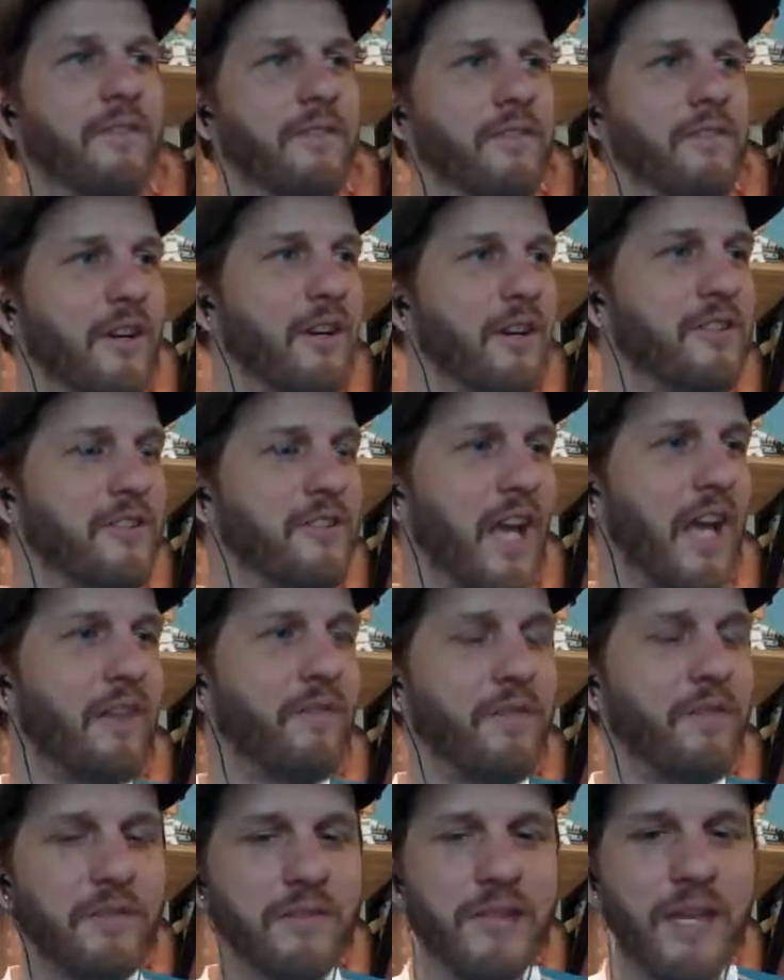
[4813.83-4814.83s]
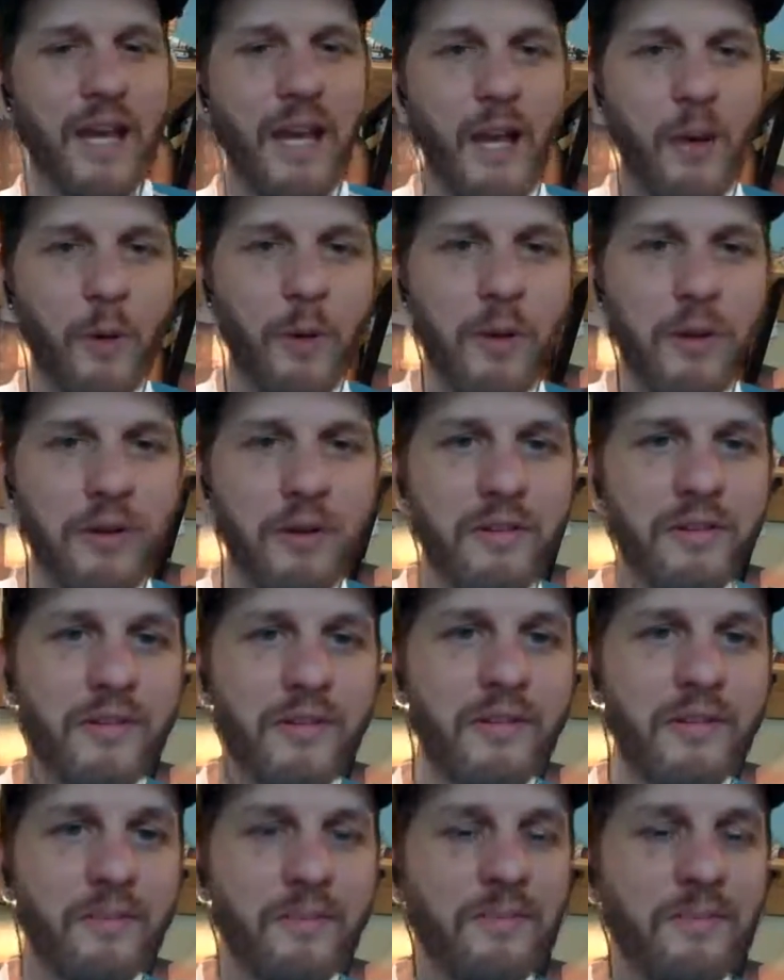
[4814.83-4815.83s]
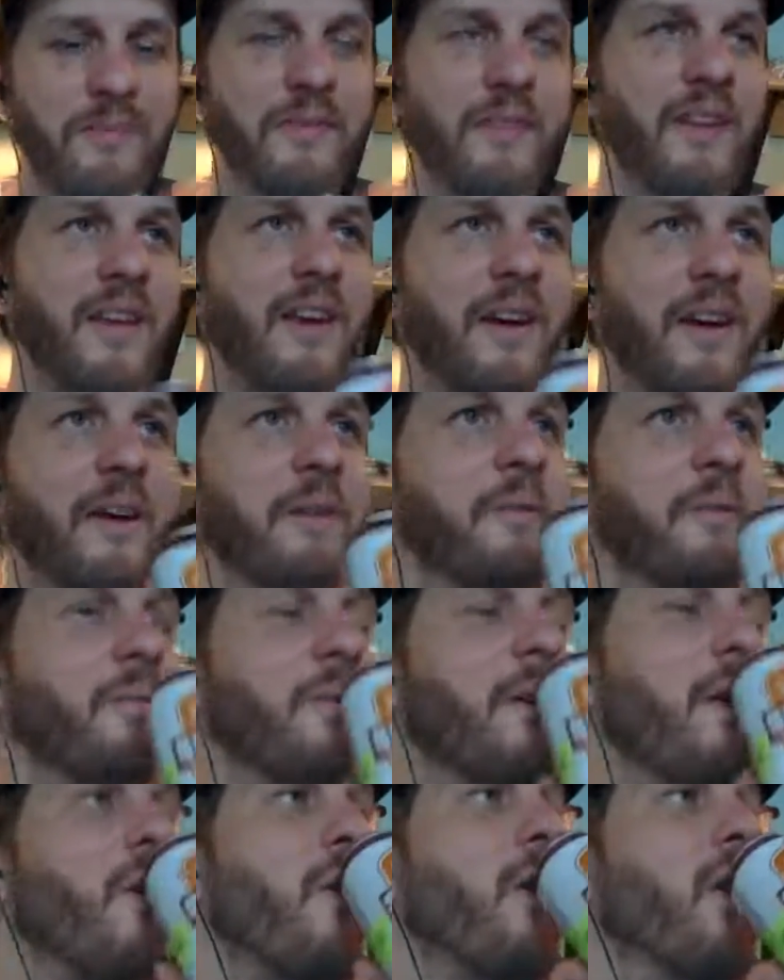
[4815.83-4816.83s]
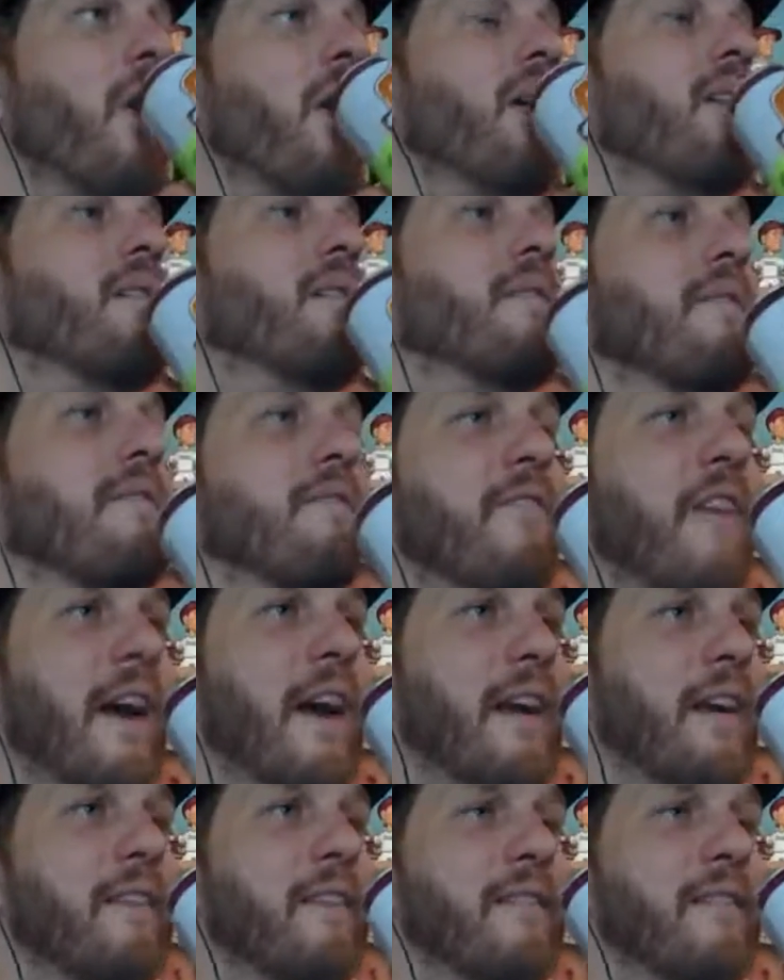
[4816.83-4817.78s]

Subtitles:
or Stifle Towers and finding.